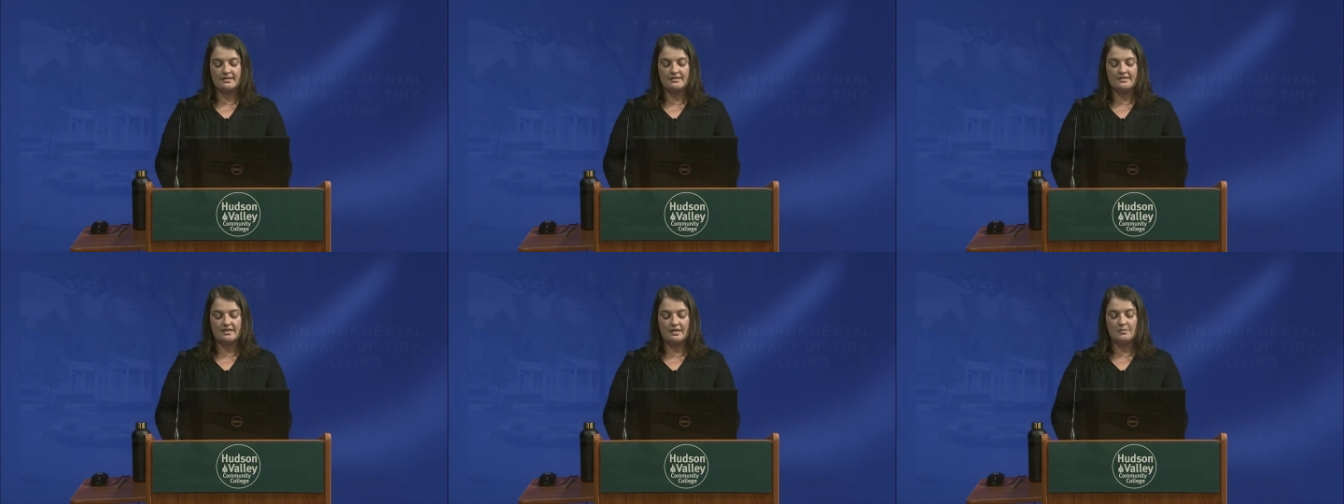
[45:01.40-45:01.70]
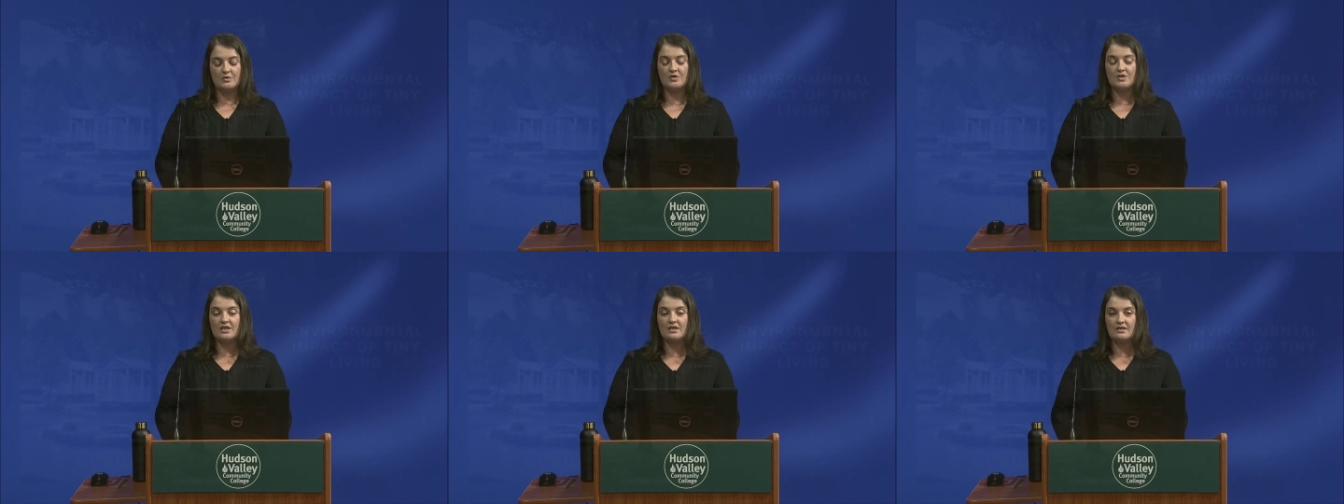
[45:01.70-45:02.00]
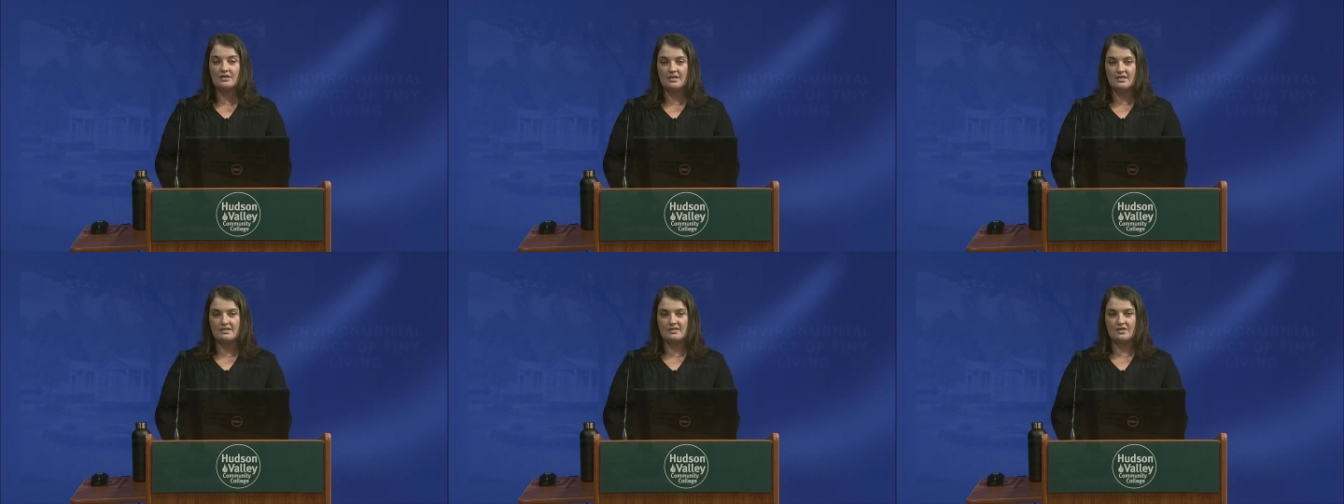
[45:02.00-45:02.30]
the same
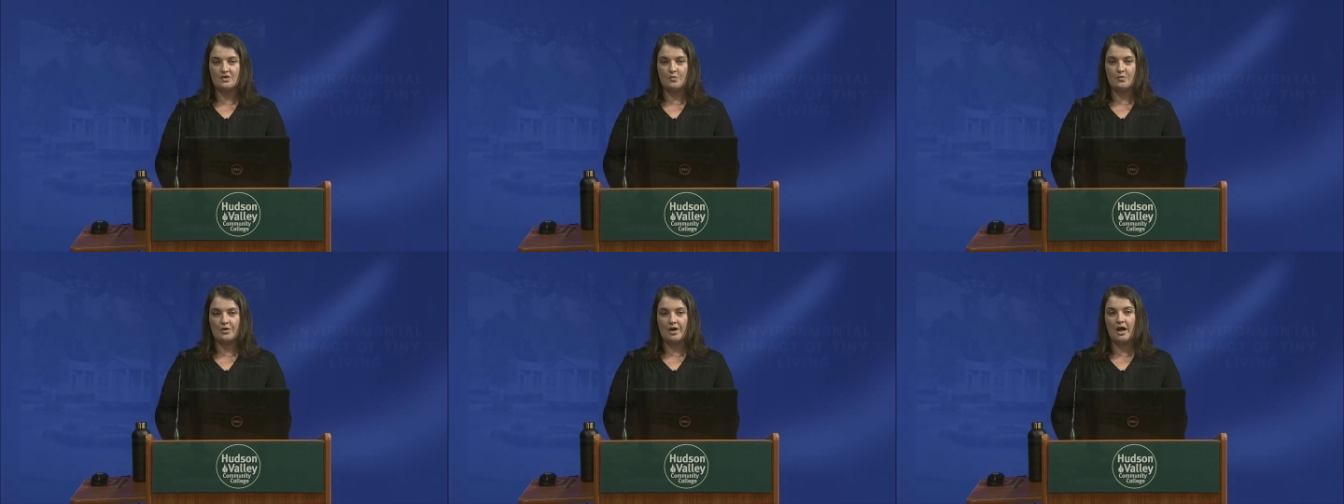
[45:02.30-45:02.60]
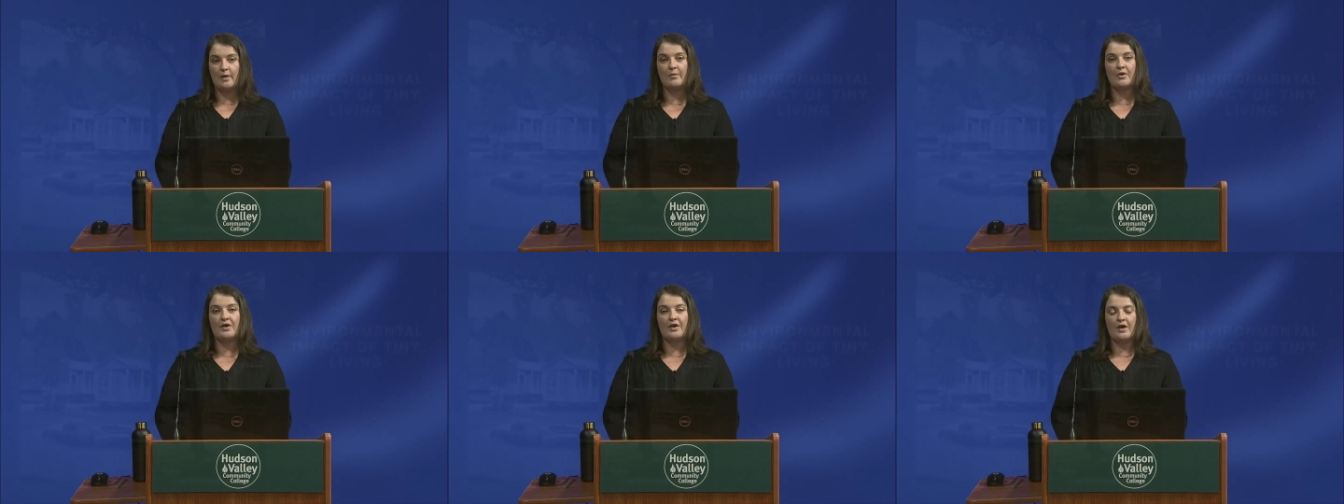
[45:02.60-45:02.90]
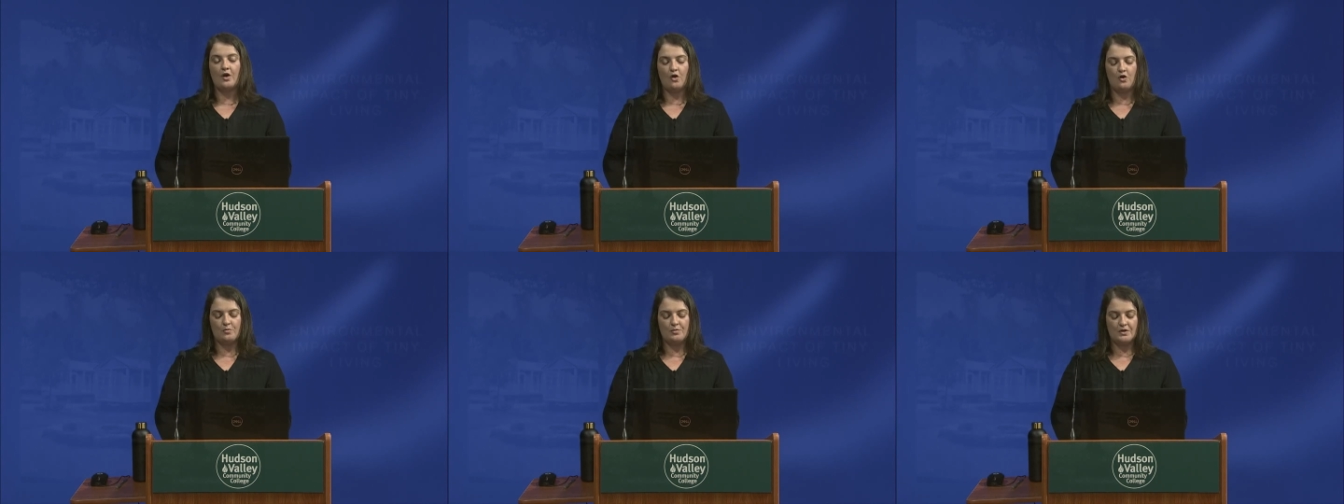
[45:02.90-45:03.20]
utilities that the primary
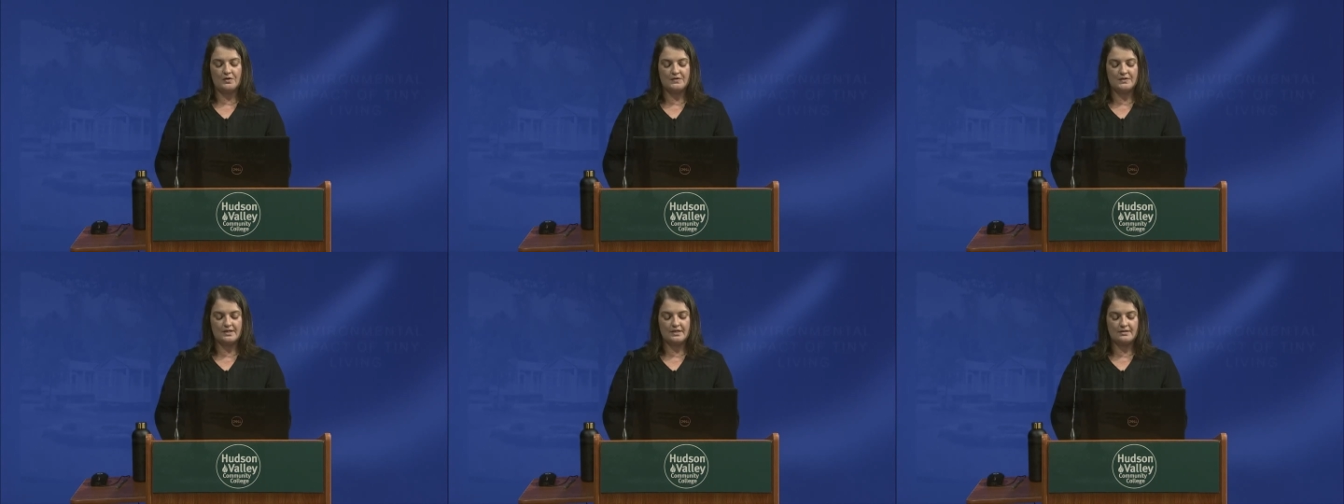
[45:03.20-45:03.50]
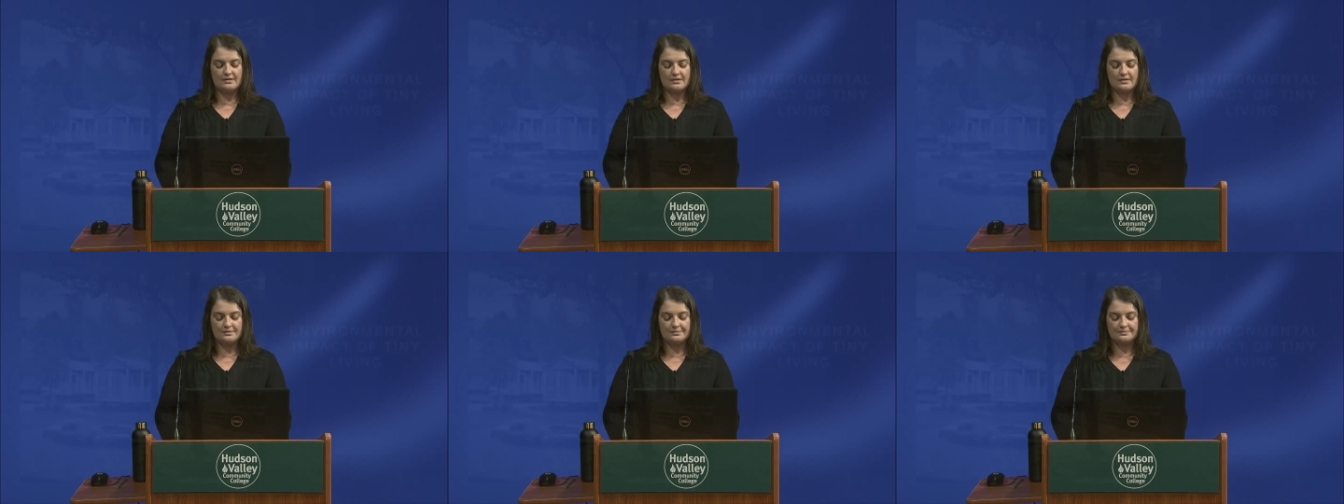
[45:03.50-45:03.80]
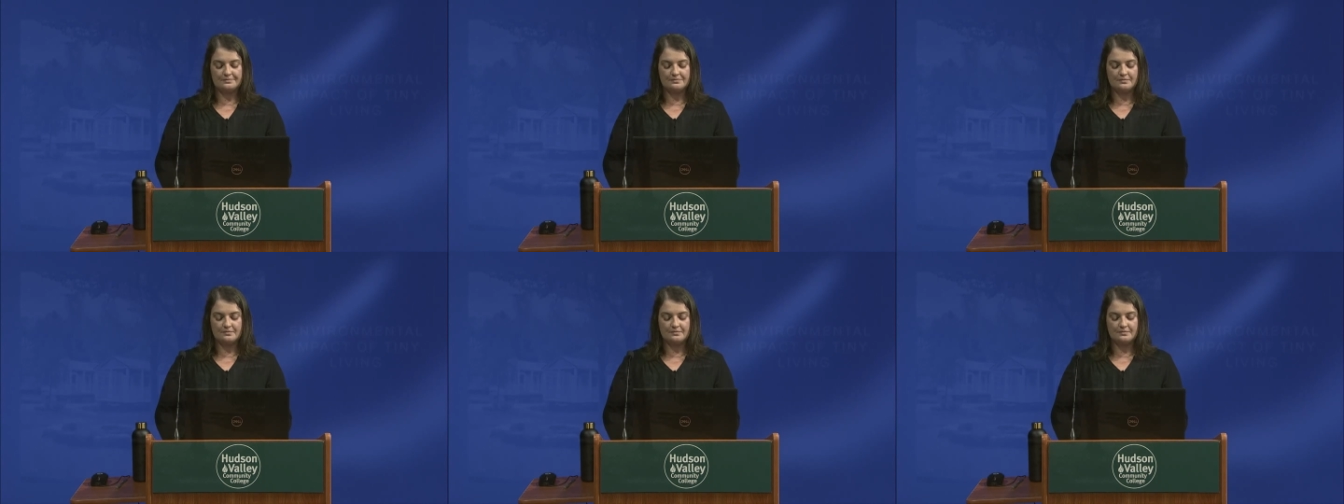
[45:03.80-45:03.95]
home uses.